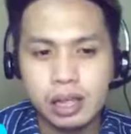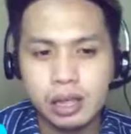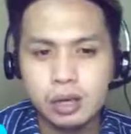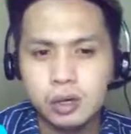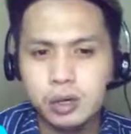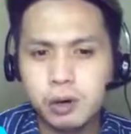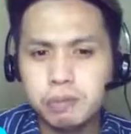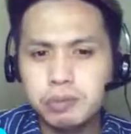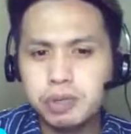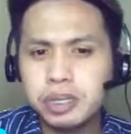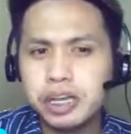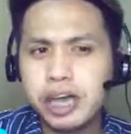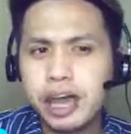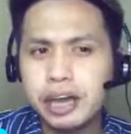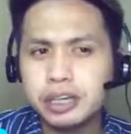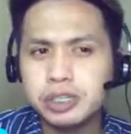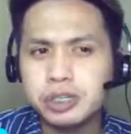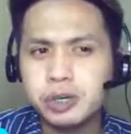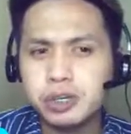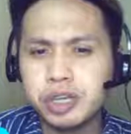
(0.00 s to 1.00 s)

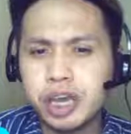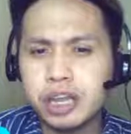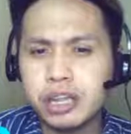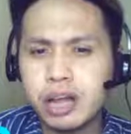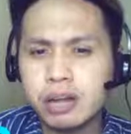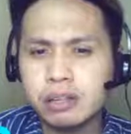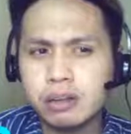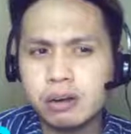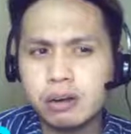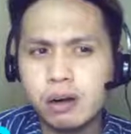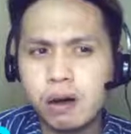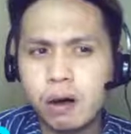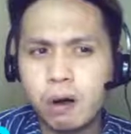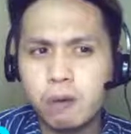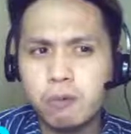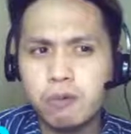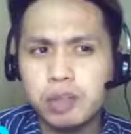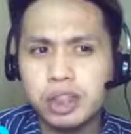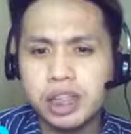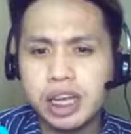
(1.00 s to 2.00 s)
Communication cannot occur
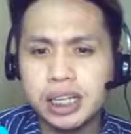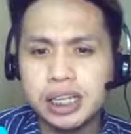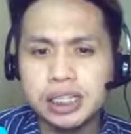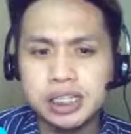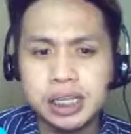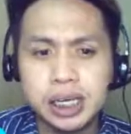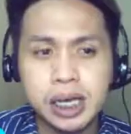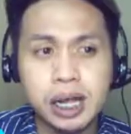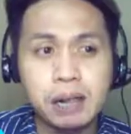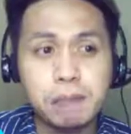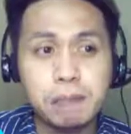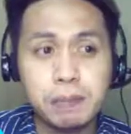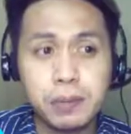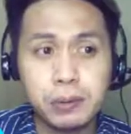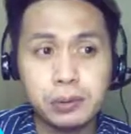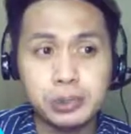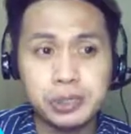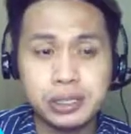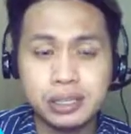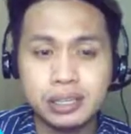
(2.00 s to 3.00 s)
within a single
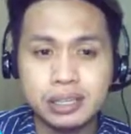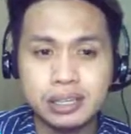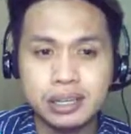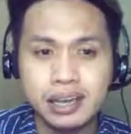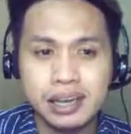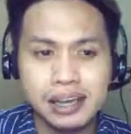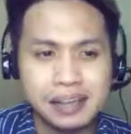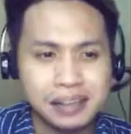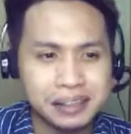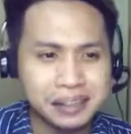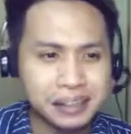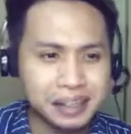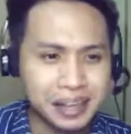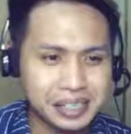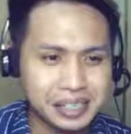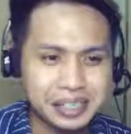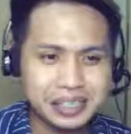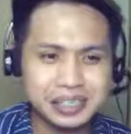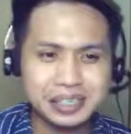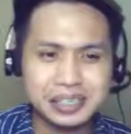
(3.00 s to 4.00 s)
person.
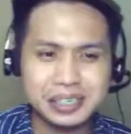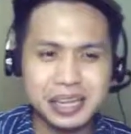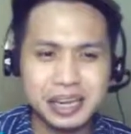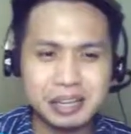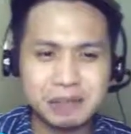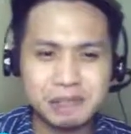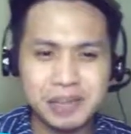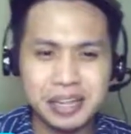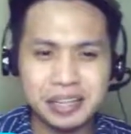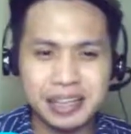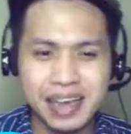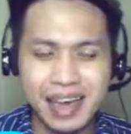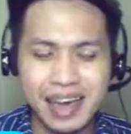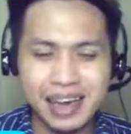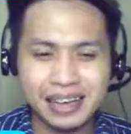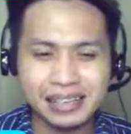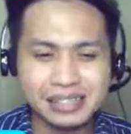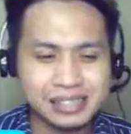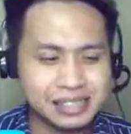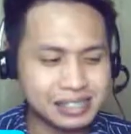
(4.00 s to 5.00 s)
This statement
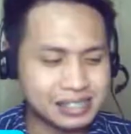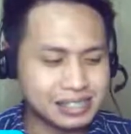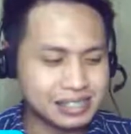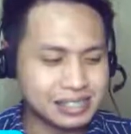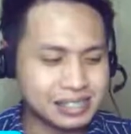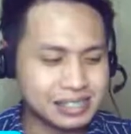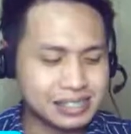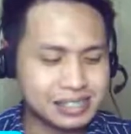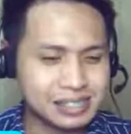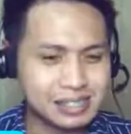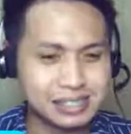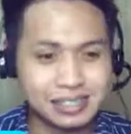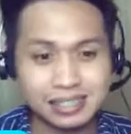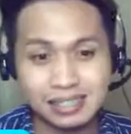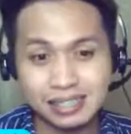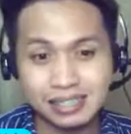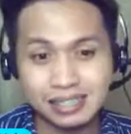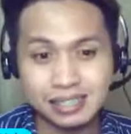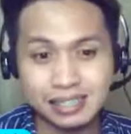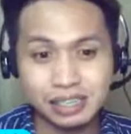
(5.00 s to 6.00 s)
is
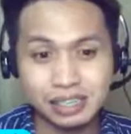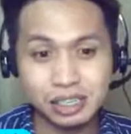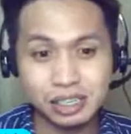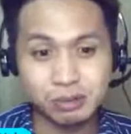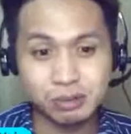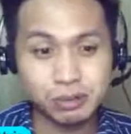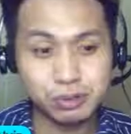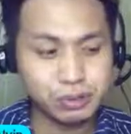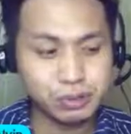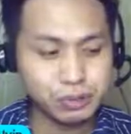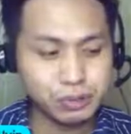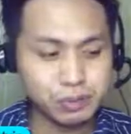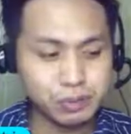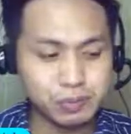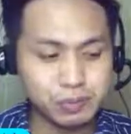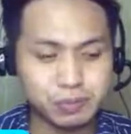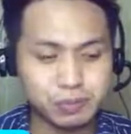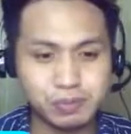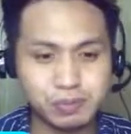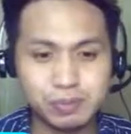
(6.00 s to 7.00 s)
it true
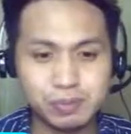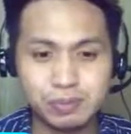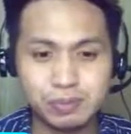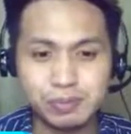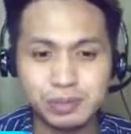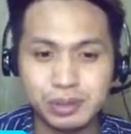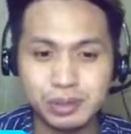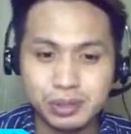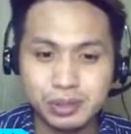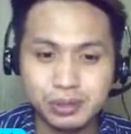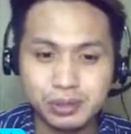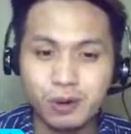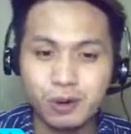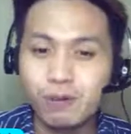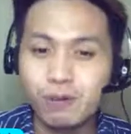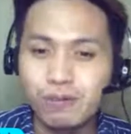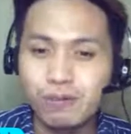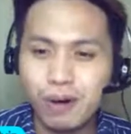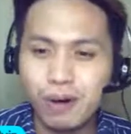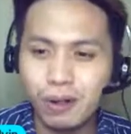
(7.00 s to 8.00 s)
or
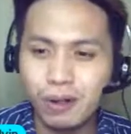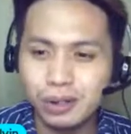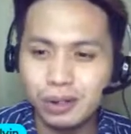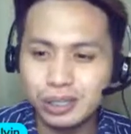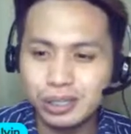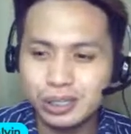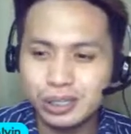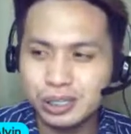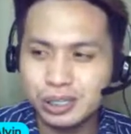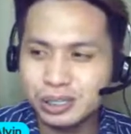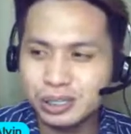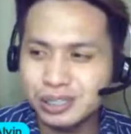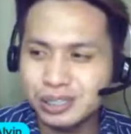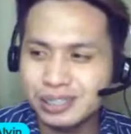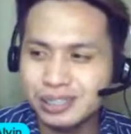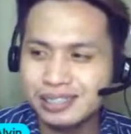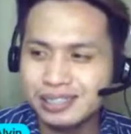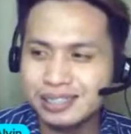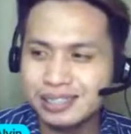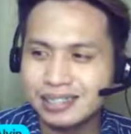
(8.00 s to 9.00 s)
false?
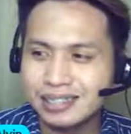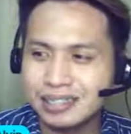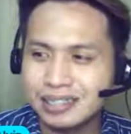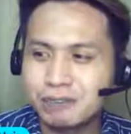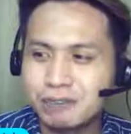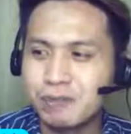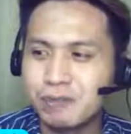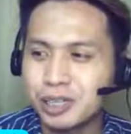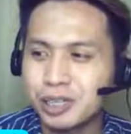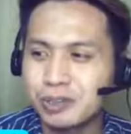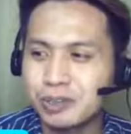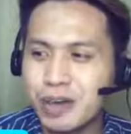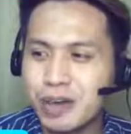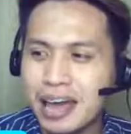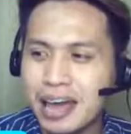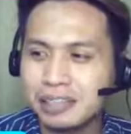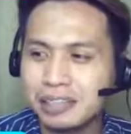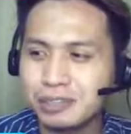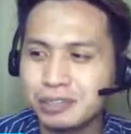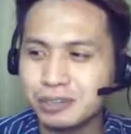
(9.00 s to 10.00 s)
What's your
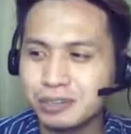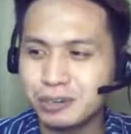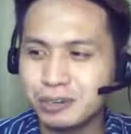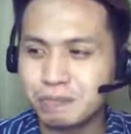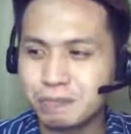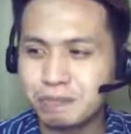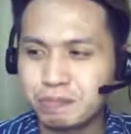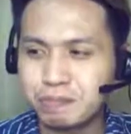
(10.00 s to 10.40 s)
answer?